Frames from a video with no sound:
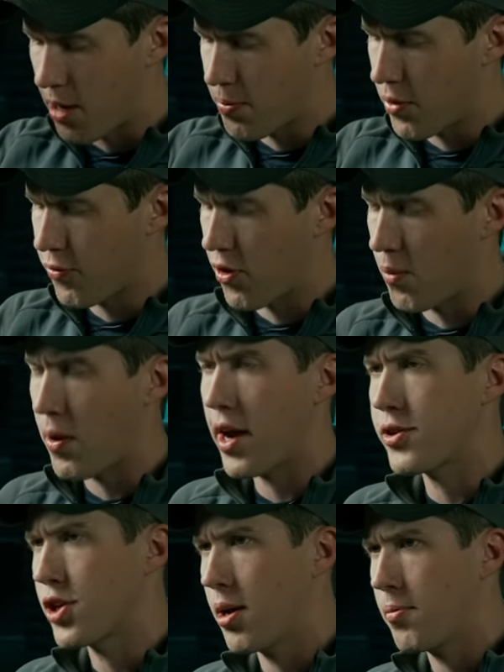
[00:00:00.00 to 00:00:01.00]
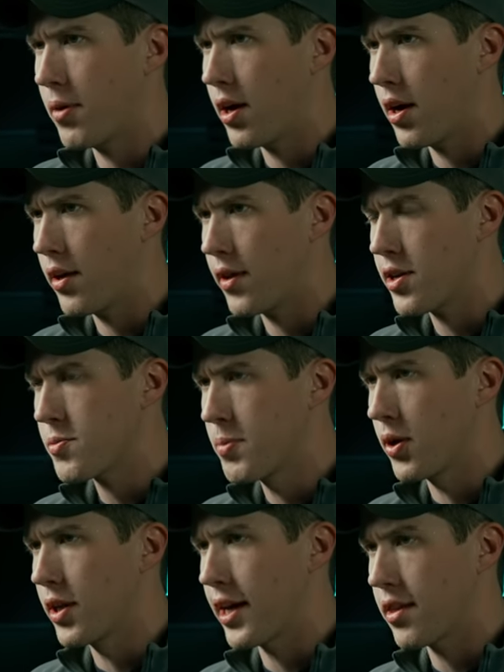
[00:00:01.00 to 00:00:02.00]
upper from YHM uh, that is
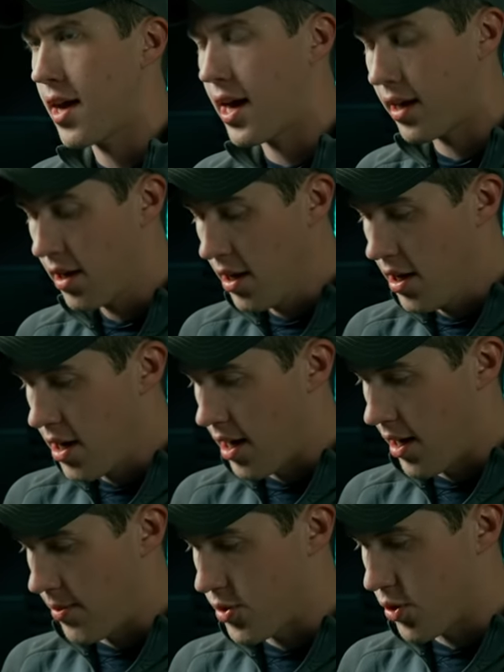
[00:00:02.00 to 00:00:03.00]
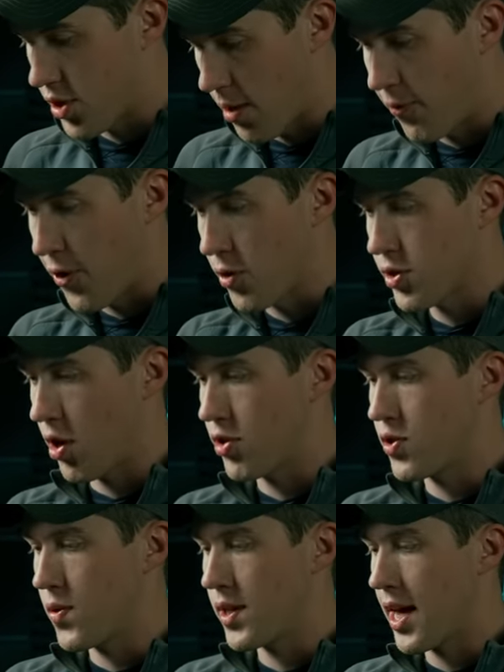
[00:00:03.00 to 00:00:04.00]
built like that. Um, so some folks are
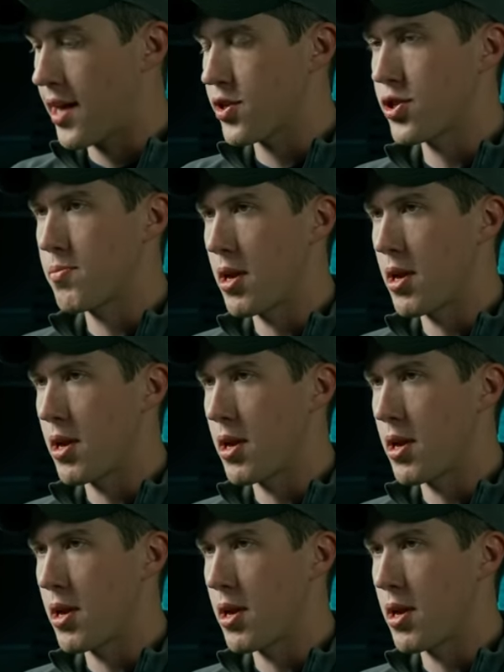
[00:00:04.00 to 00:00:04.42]
doing that just to